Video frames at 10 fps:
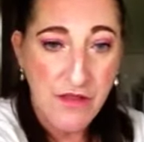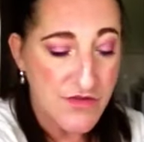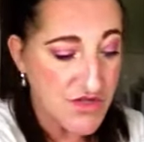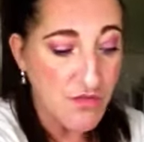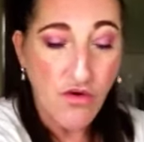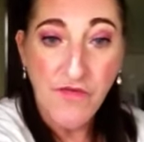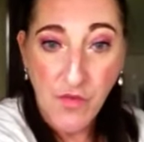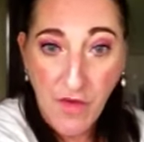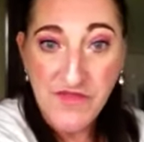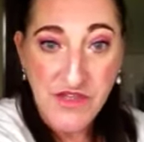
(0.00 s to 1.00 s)
some more of the
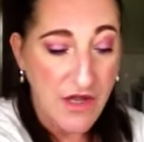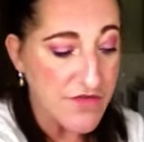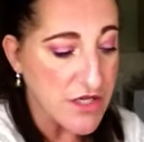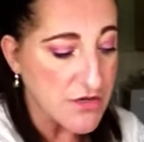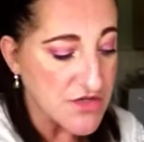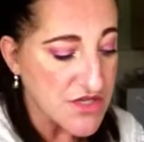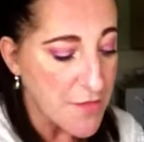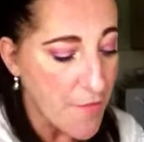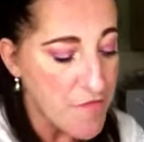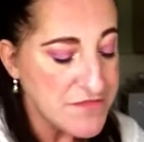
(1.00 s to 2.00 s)
ones that I've used.
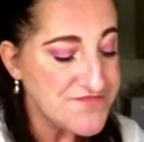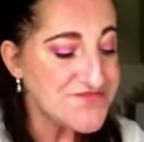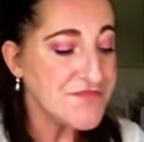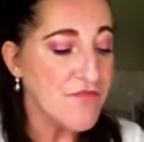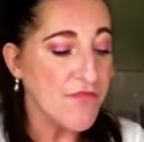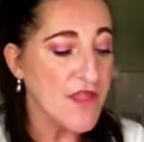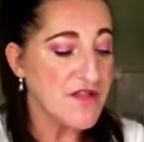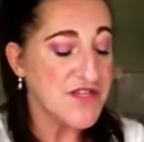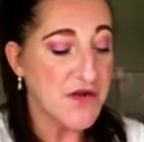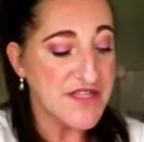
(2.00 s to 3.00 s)

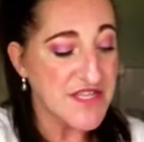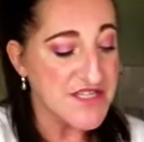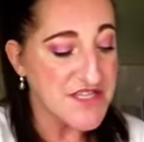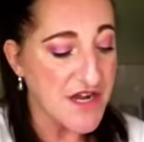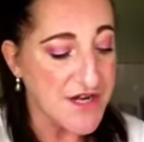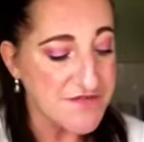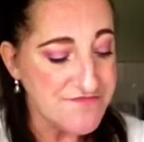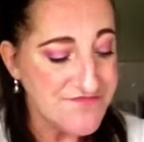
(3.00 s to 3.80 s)
So let's get started.